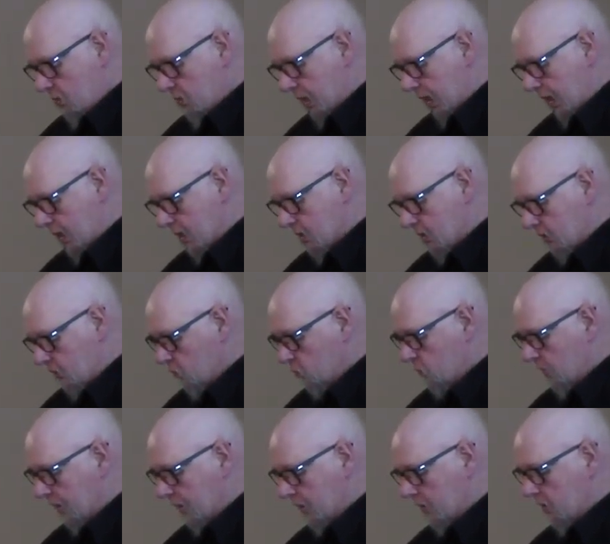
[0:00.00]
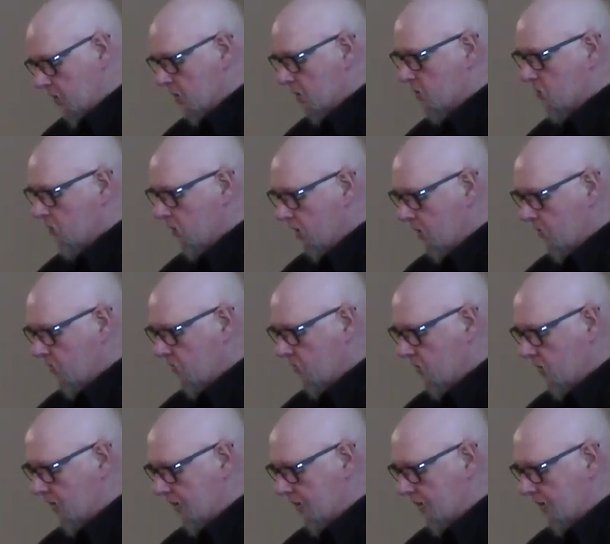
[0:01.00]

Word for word: palaceware across the